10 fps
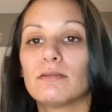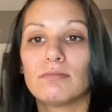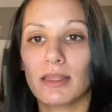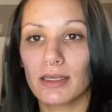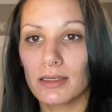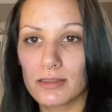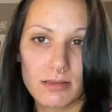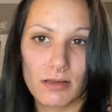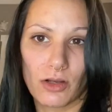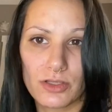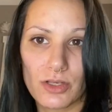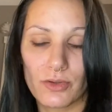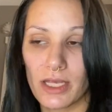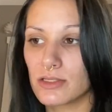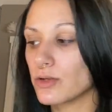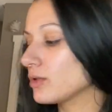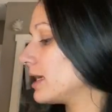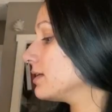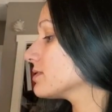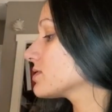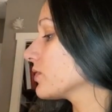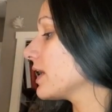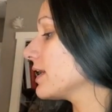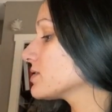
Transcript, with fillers: I think it's called Soleil. Soleil. Soleil.